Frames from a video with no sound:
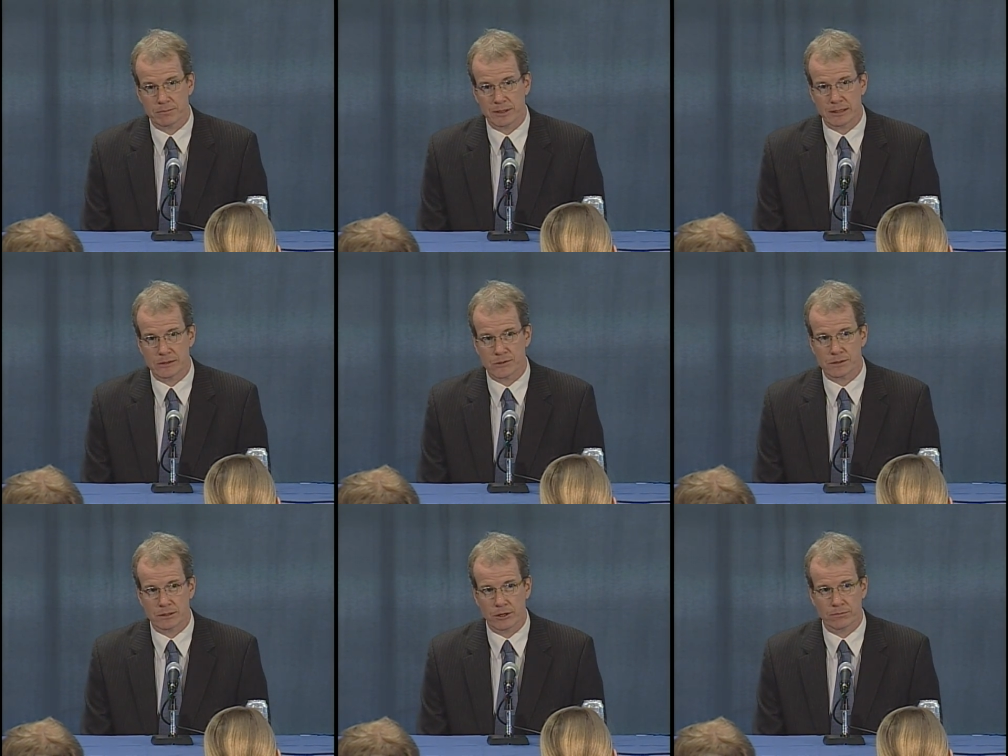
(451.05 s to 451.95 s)
Because
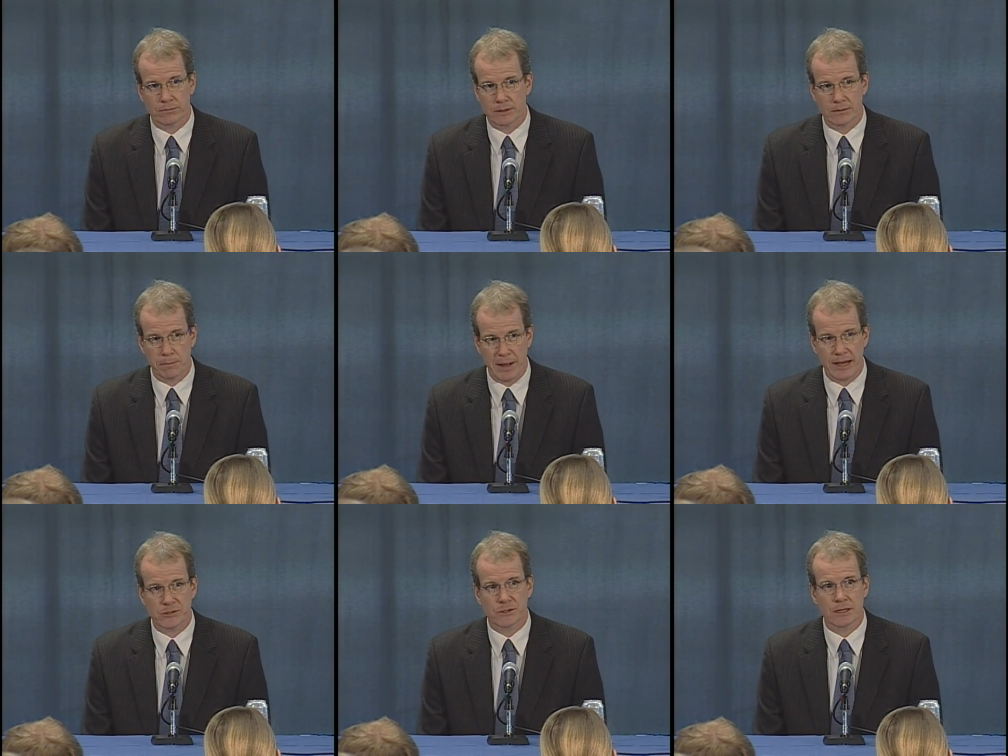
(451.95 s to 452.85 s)
you know the the
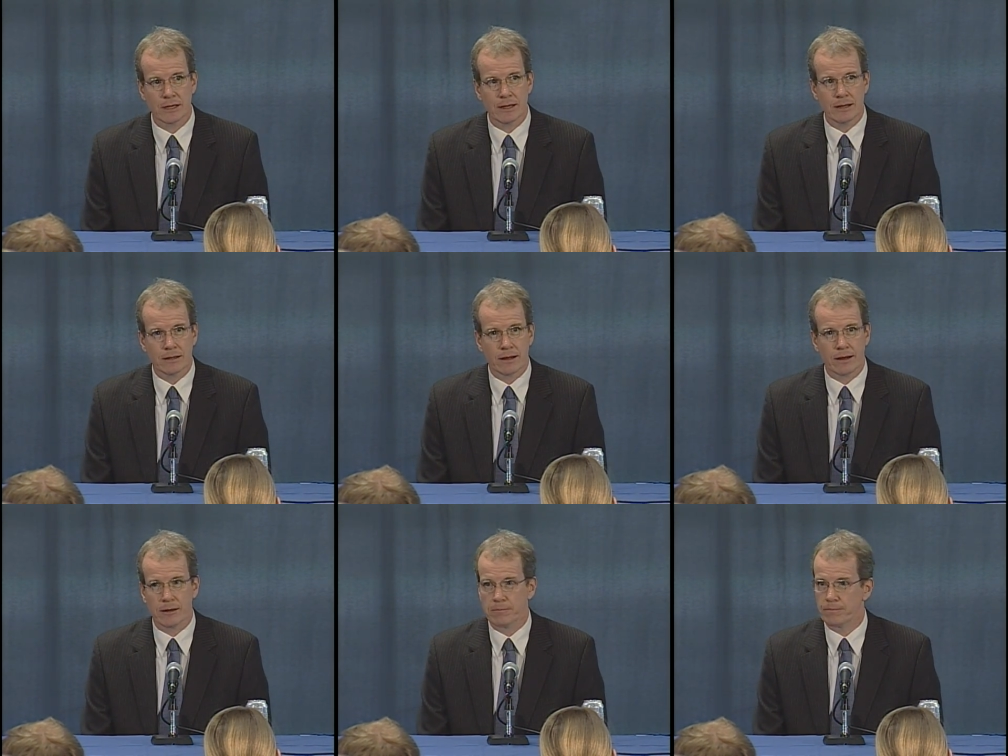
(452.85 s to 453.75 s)
base,
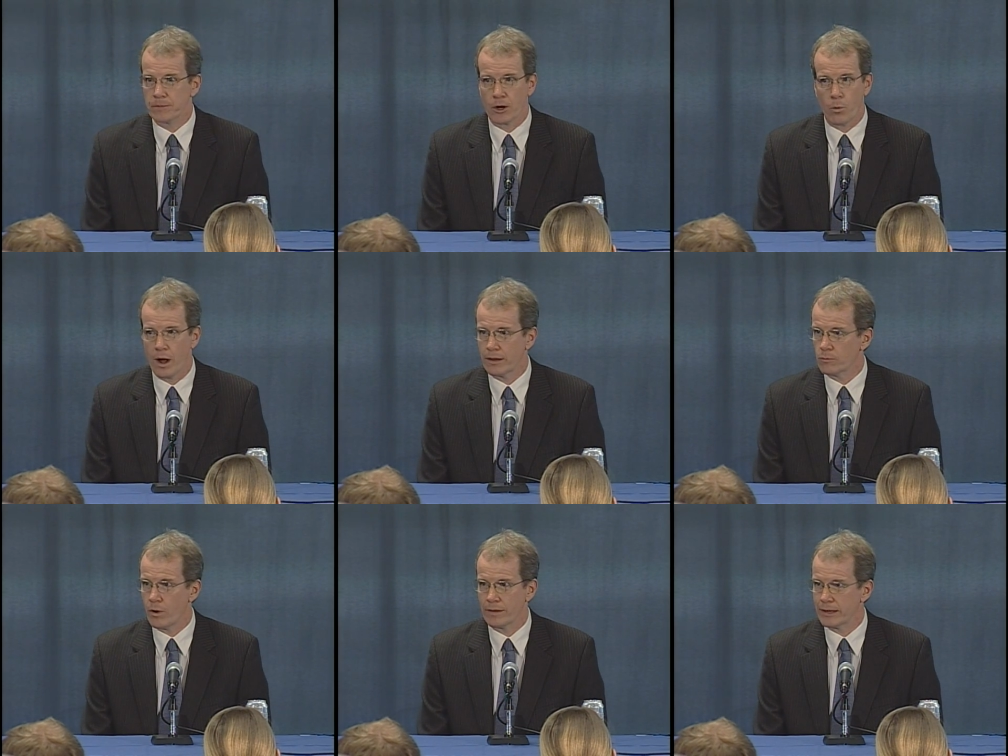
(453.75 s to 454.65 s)
um, you know, while
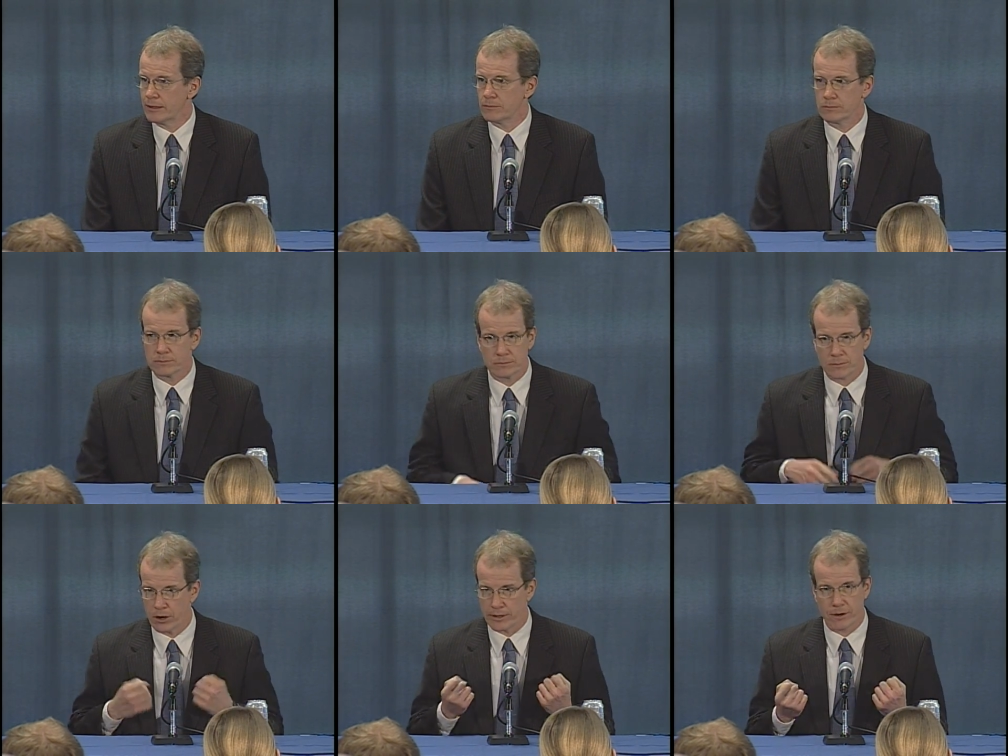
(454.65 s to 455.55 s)
while they
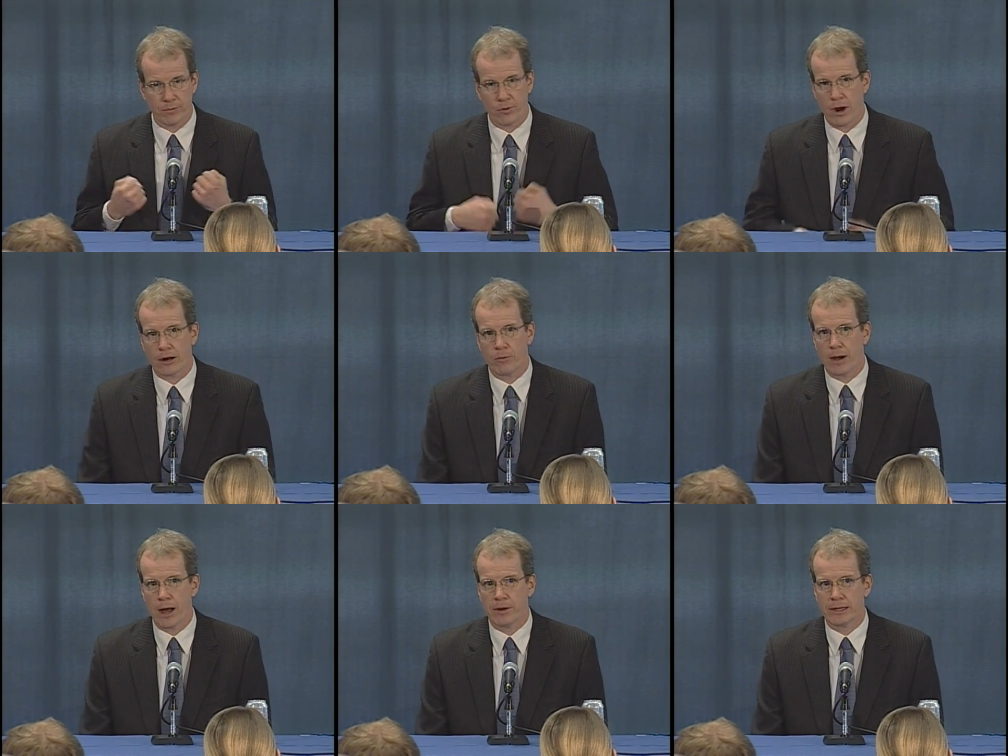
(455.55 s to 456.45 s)
are there for Barack
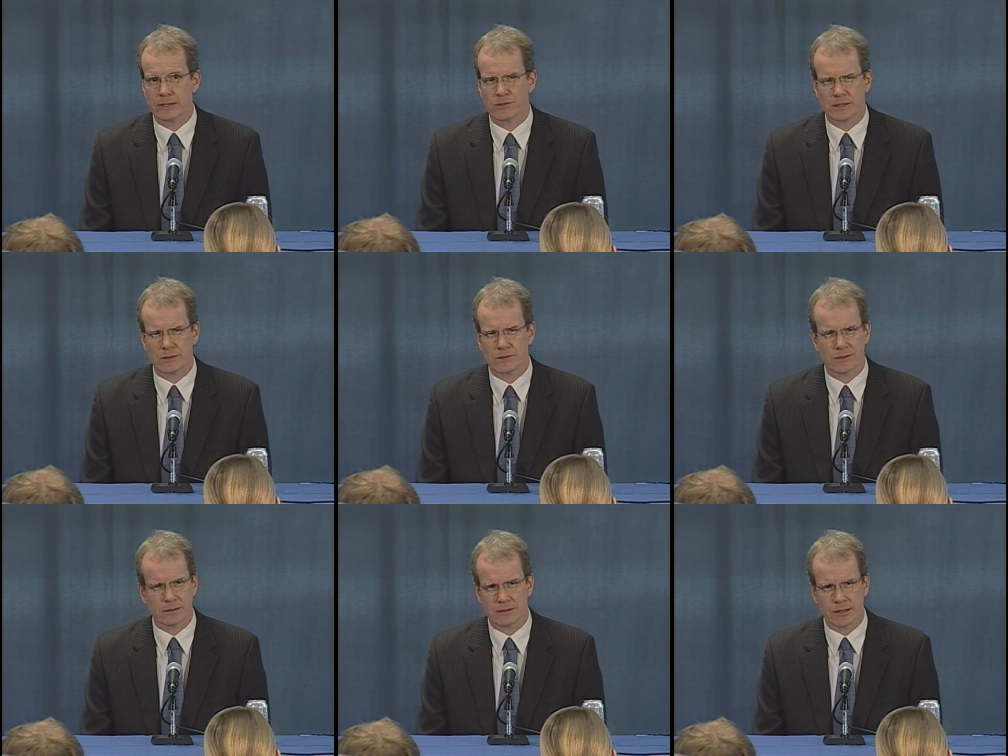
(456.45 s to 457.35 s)
Obama, it's
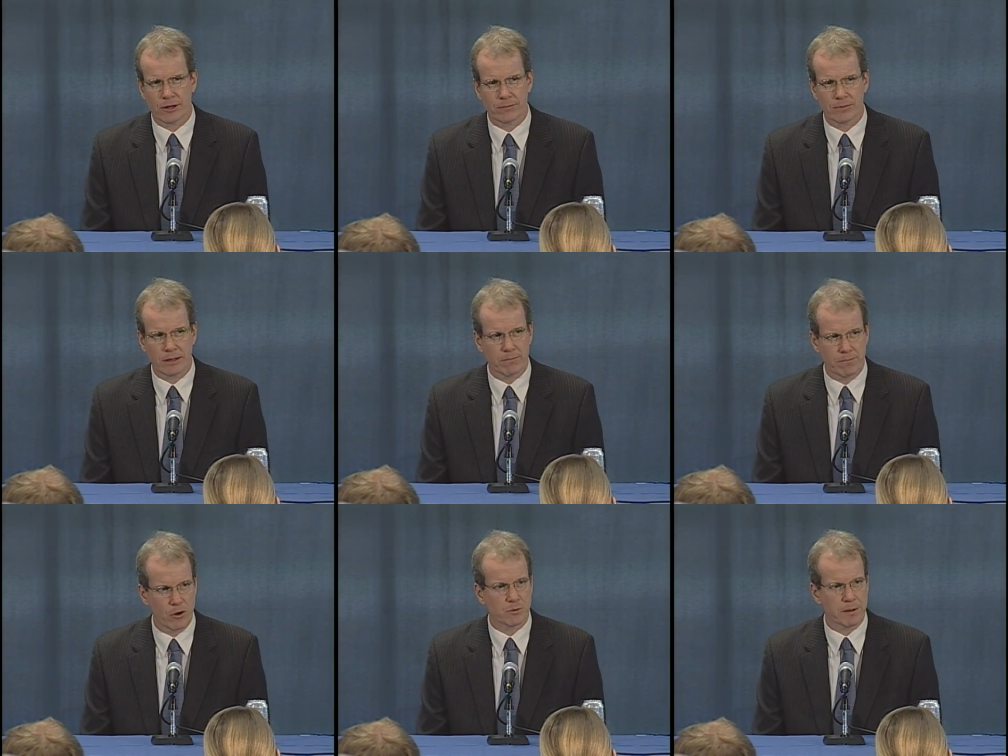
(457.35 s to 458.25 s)
it's you know
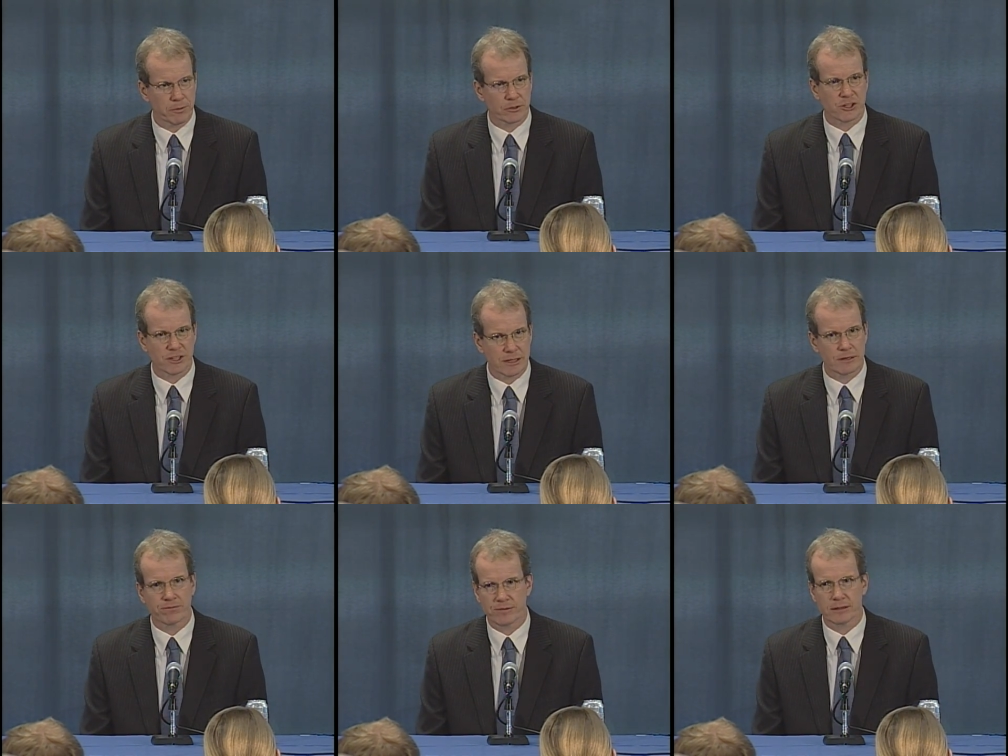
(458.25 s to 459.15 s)
most people are still
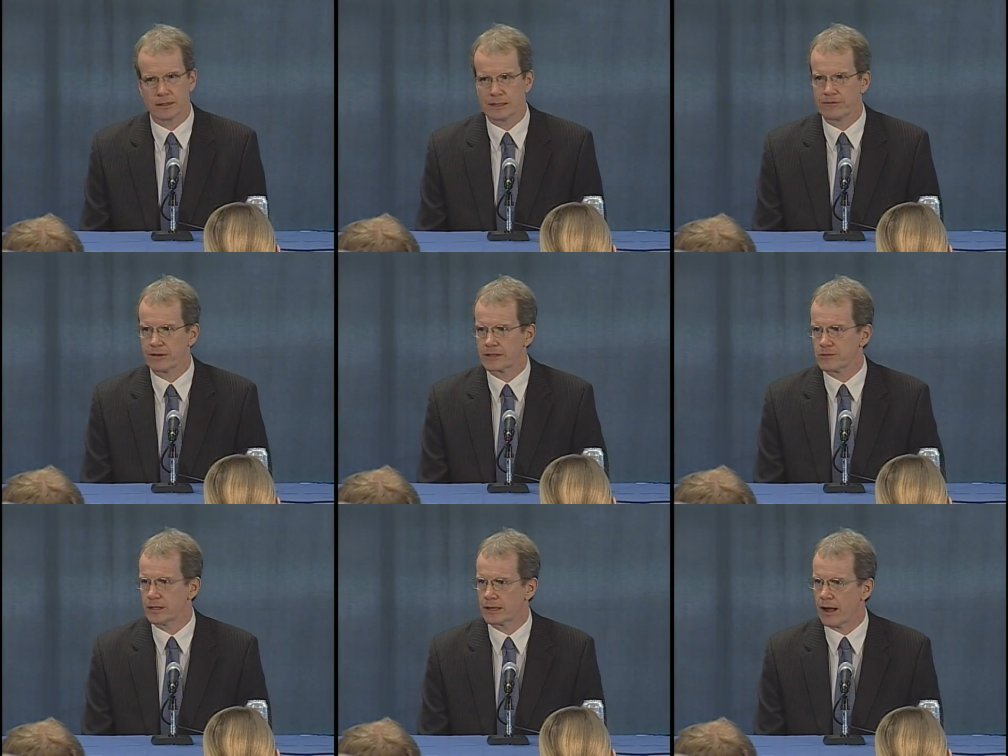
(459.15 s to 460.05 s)
feeling the effects
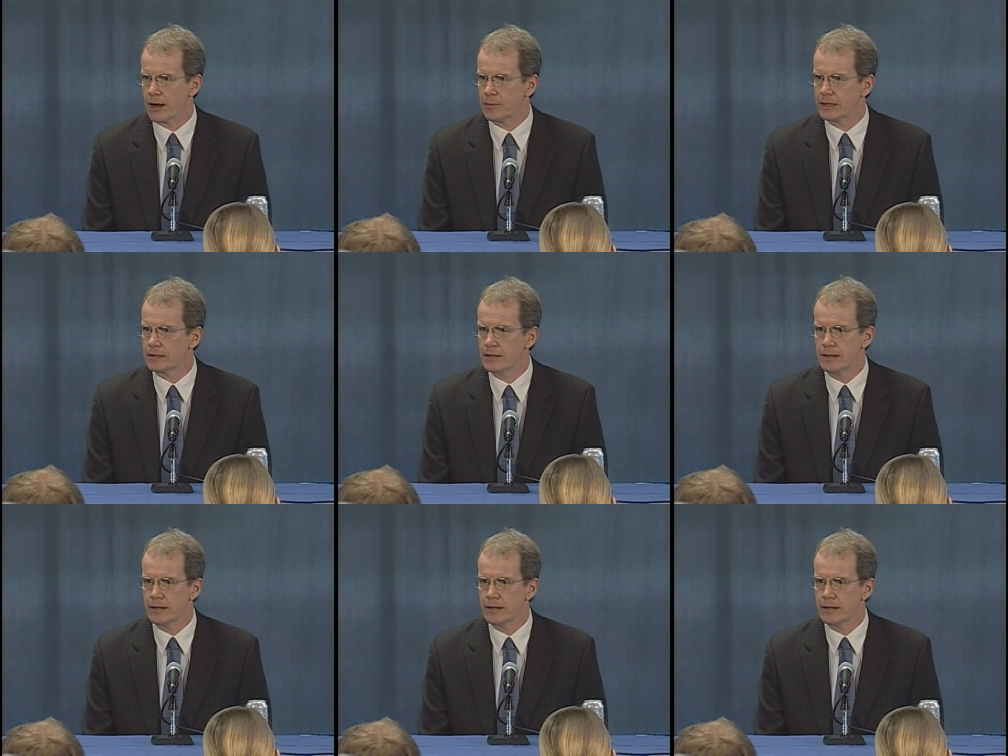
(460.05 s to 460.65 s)
of the economy.